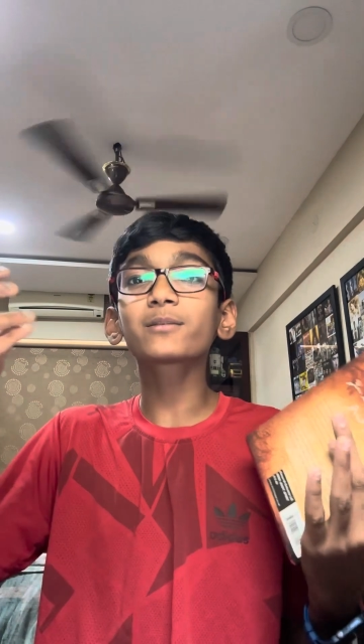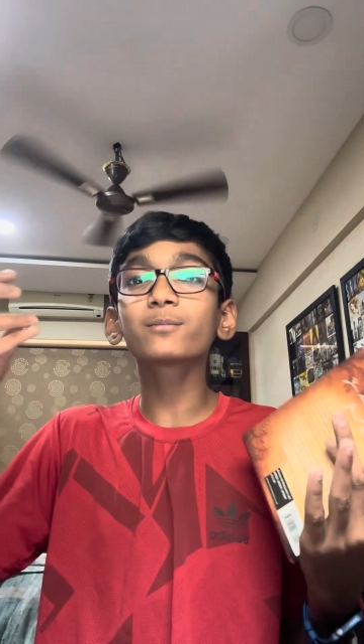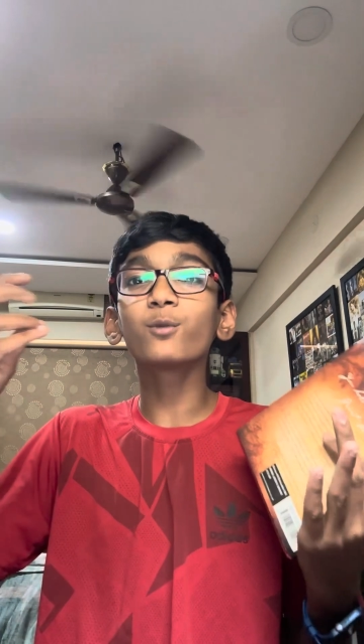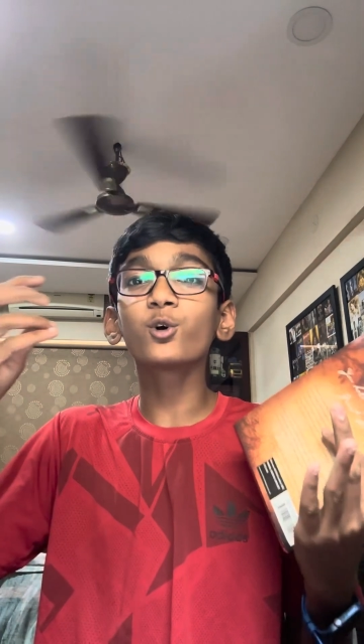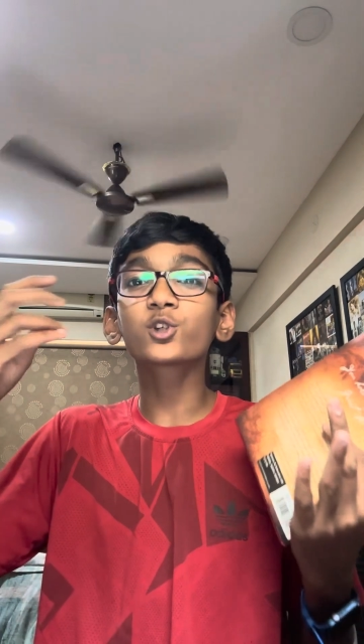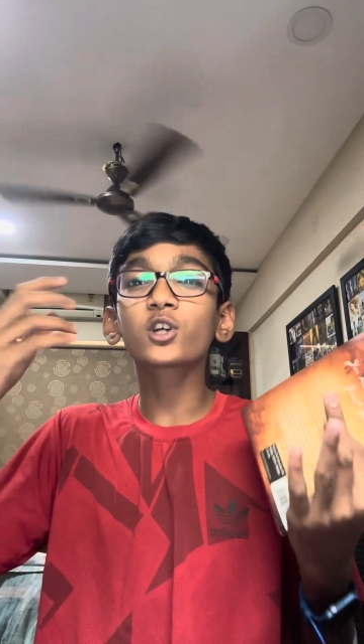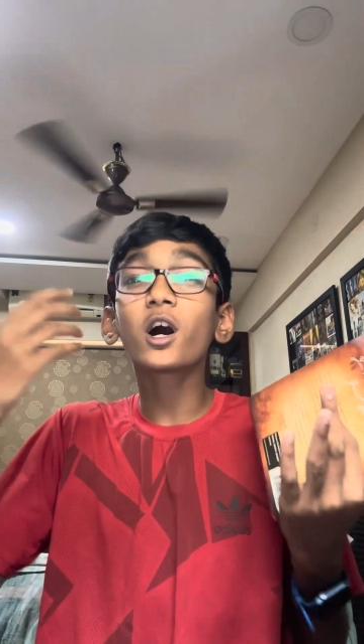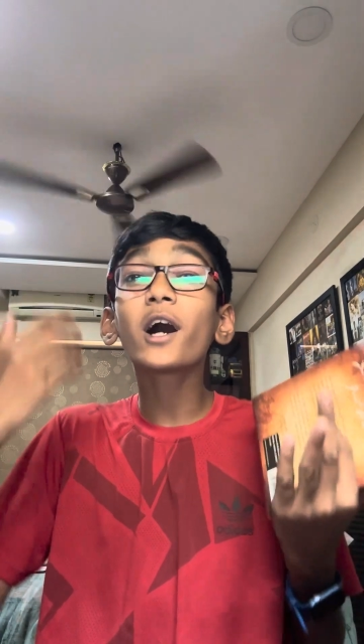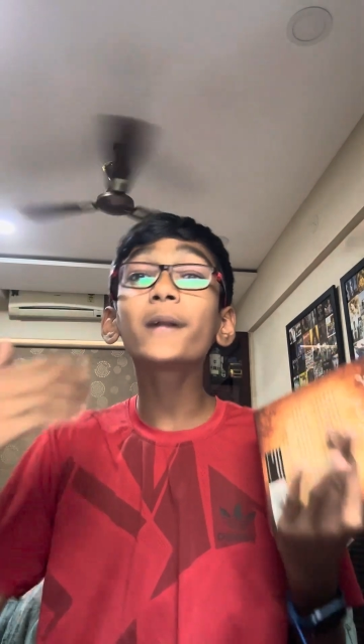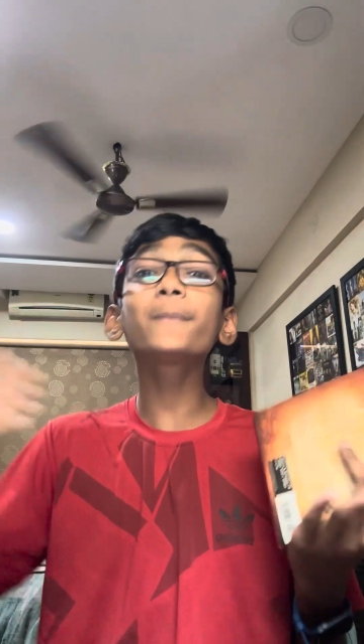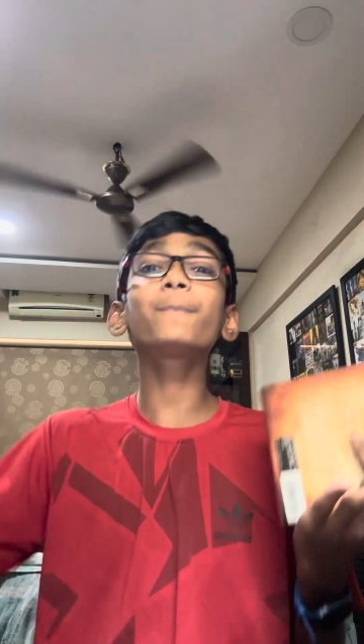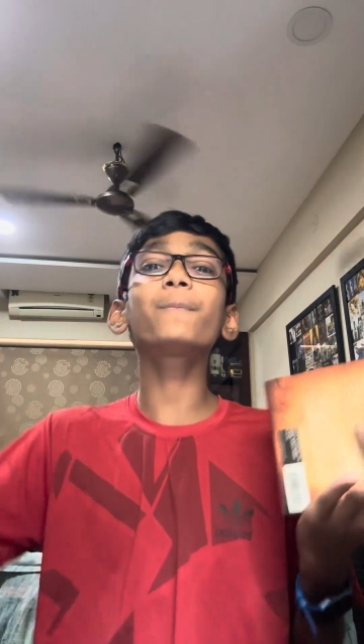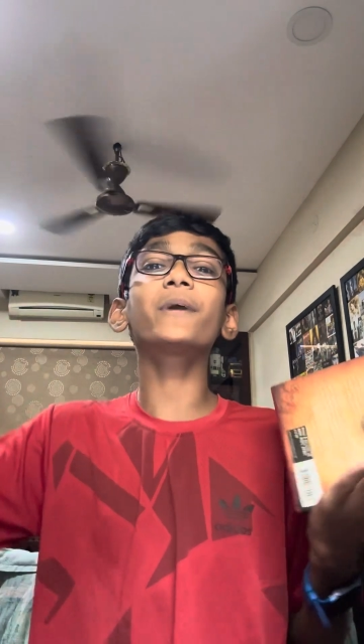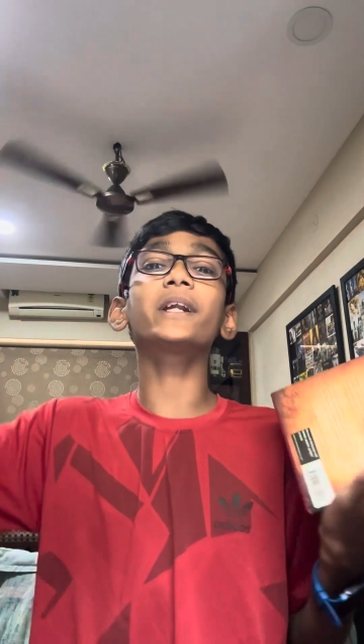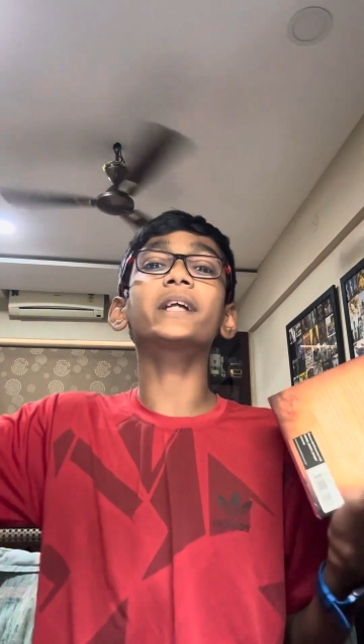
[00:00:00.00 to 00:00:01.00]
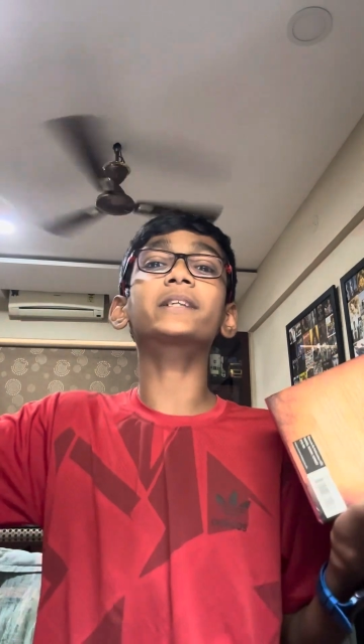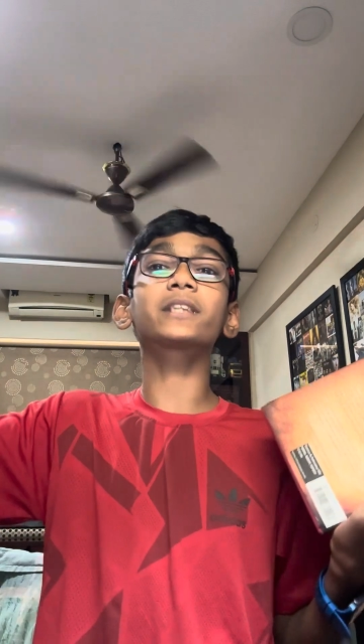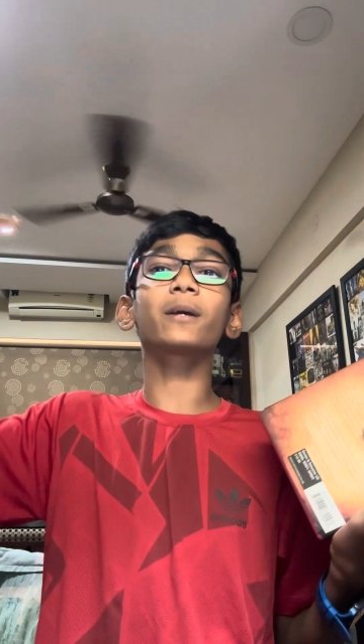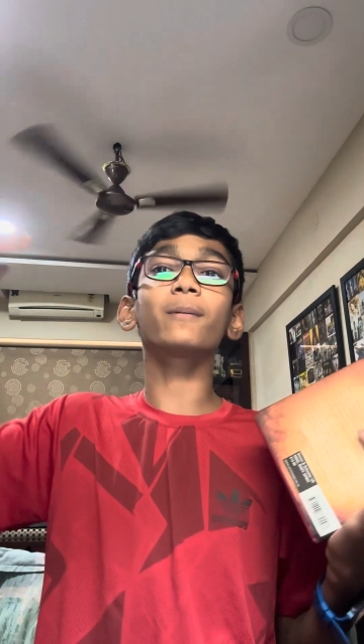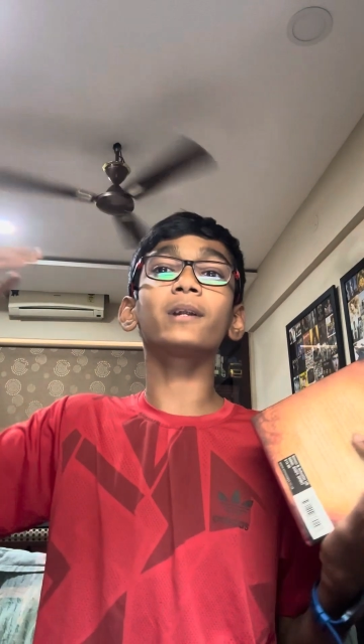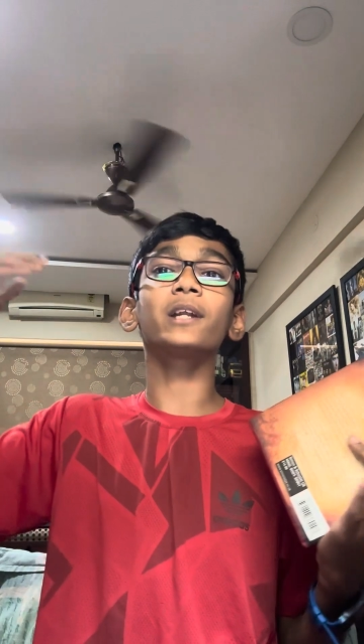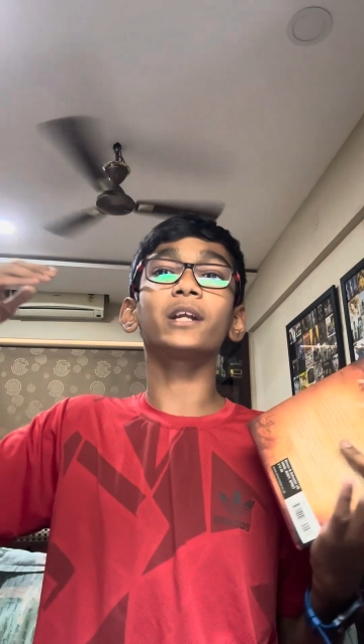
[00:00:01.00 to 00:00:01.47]
most
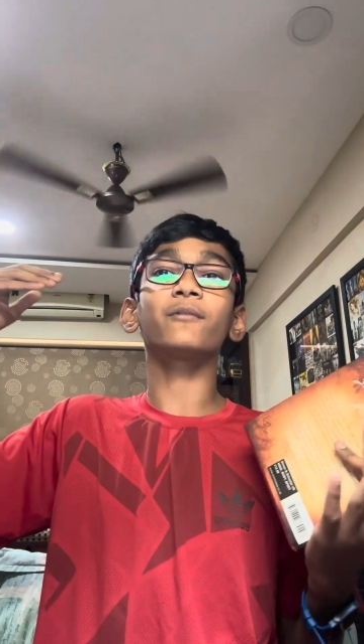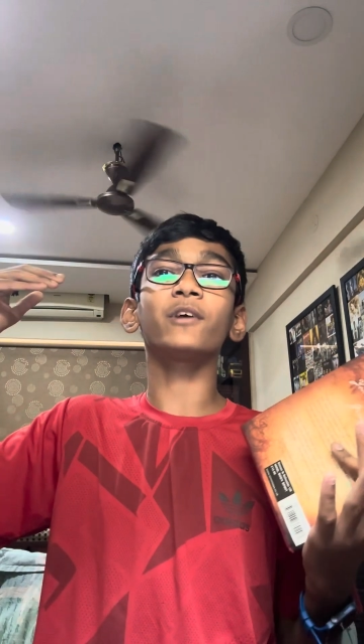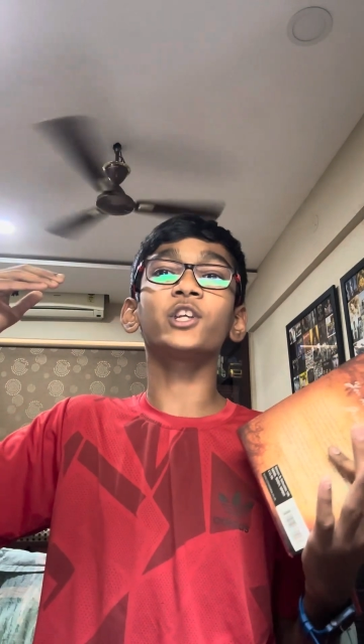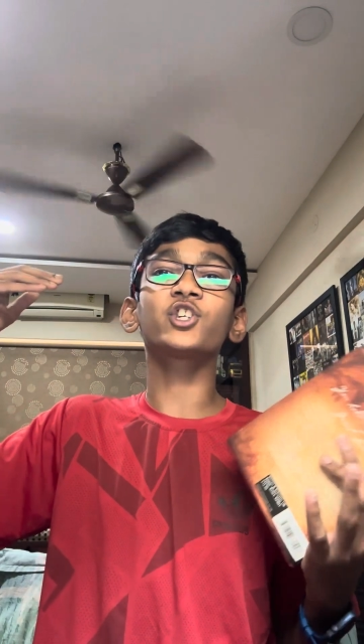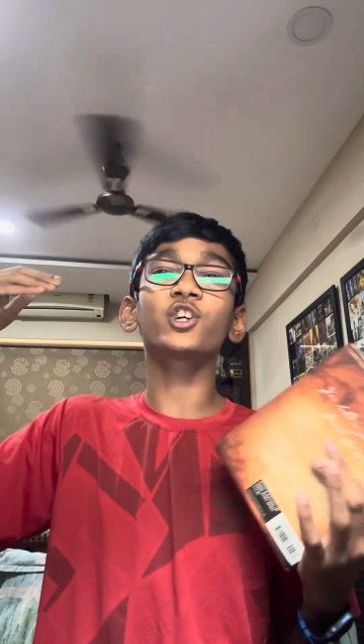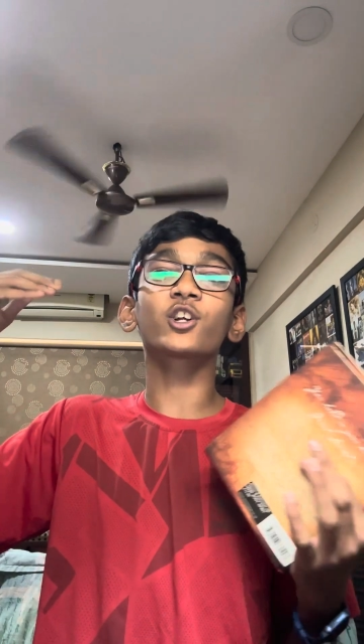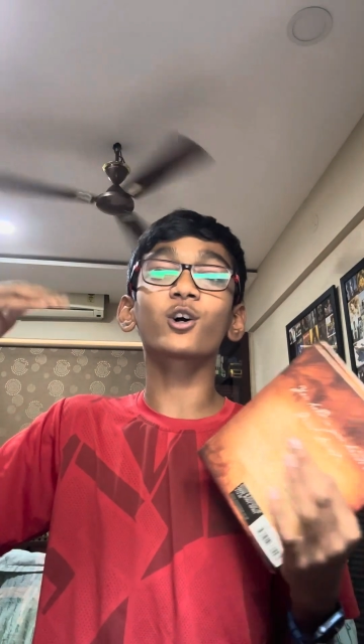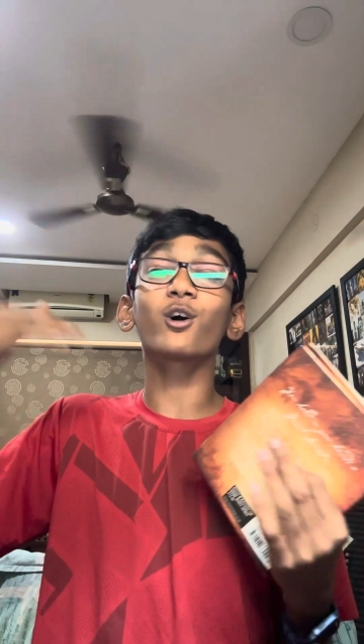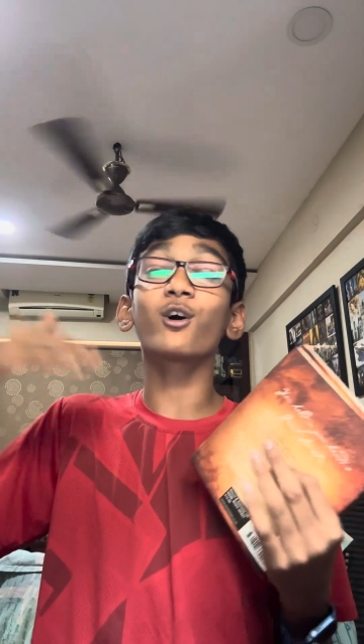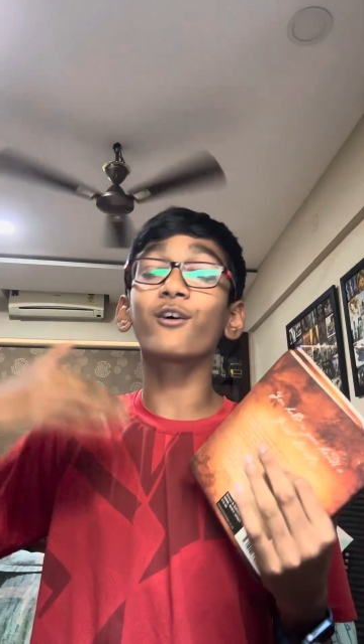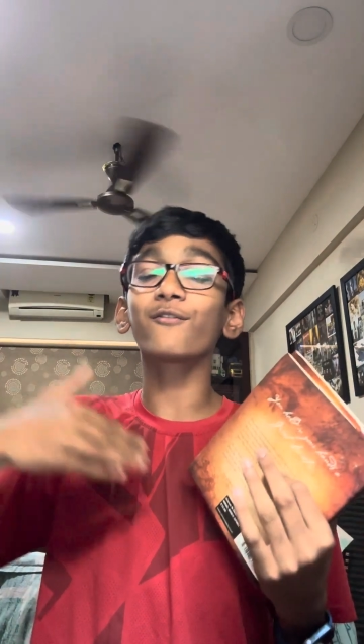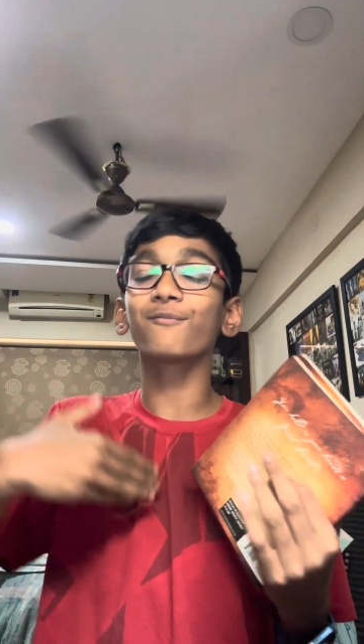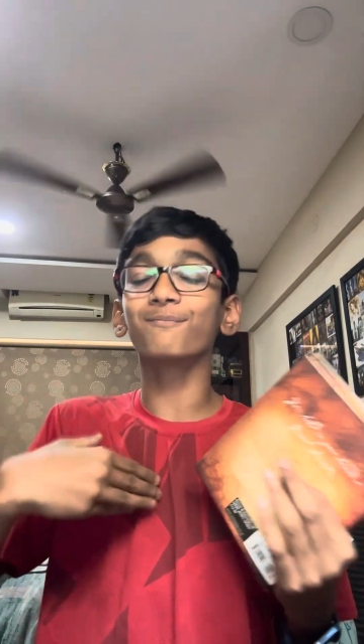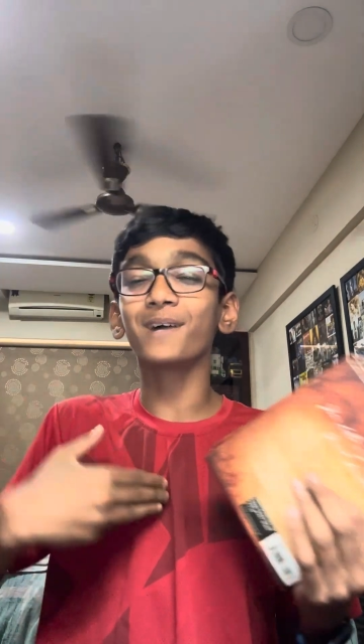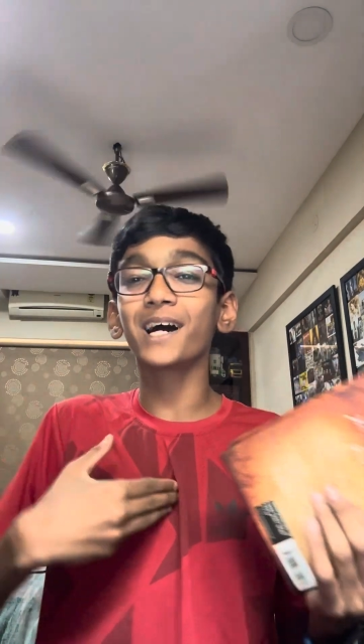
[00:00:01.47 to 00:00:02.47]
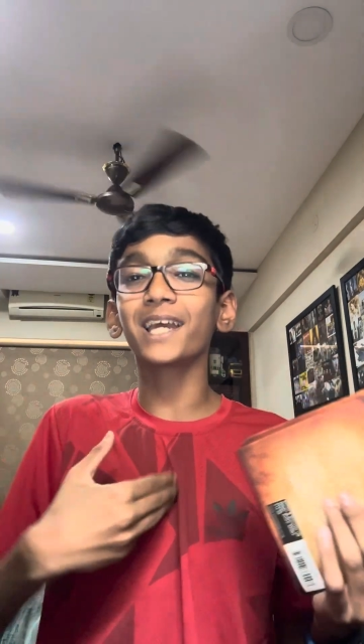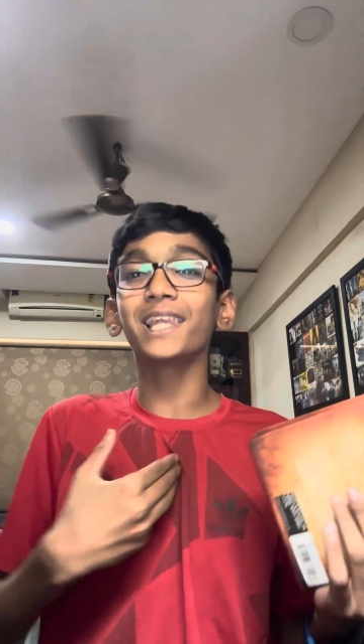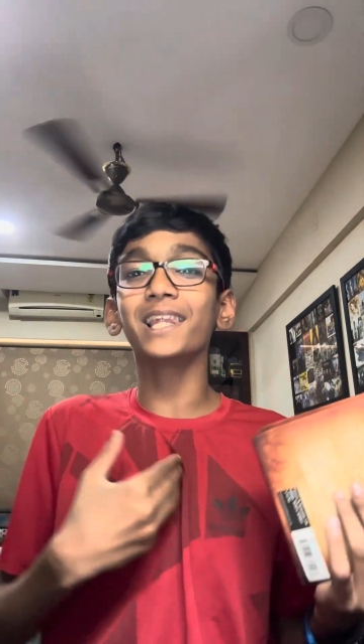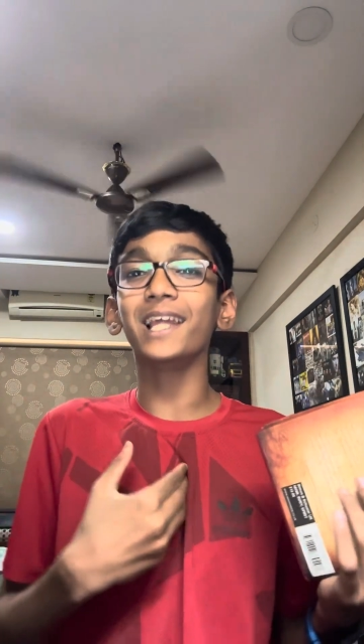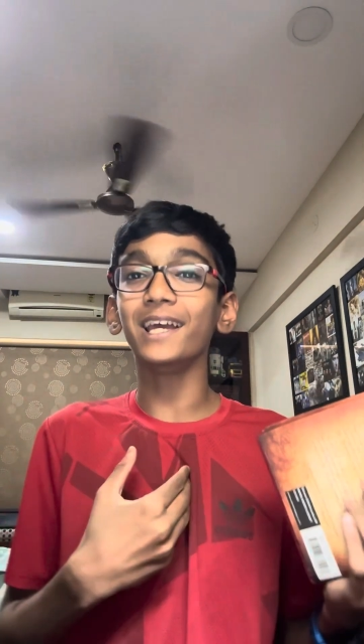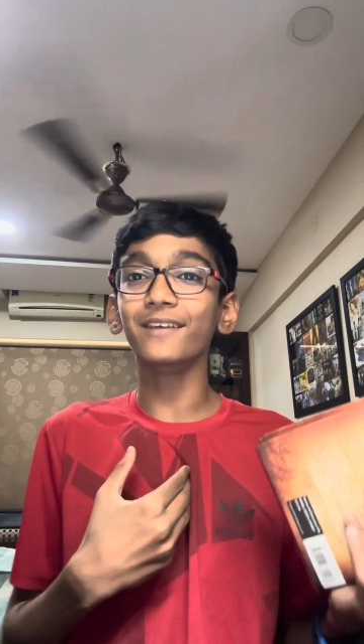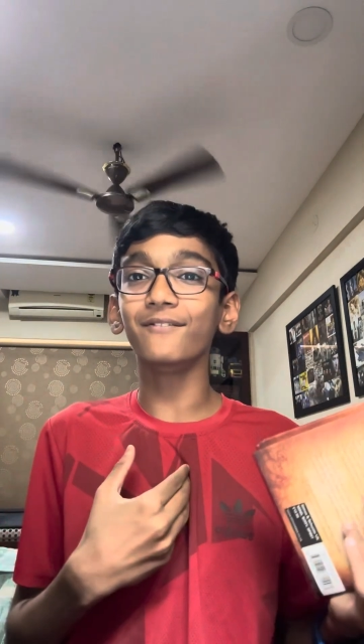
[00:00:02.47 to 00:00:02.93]
unpredictable adventure of my
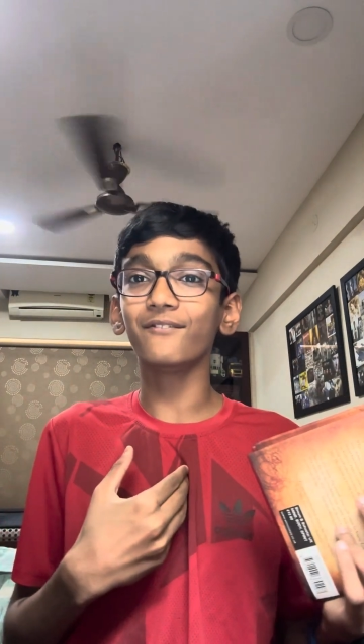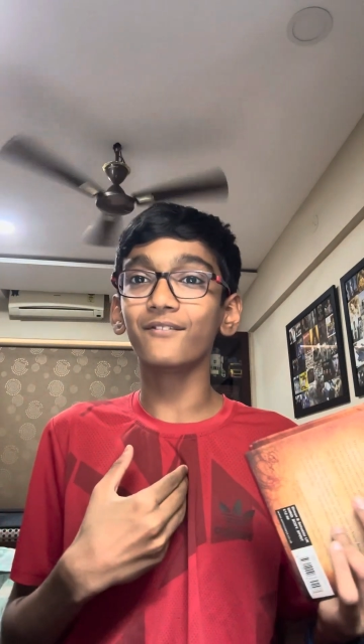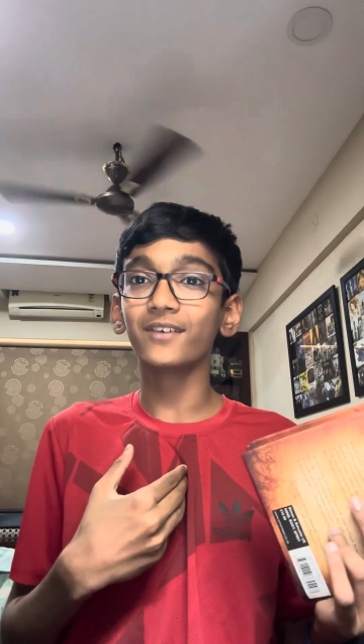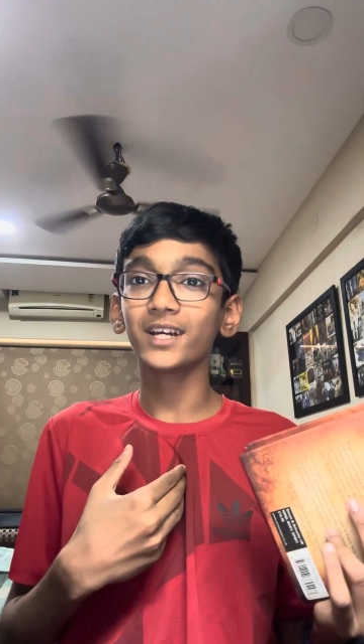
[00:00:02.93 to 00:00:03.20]
life.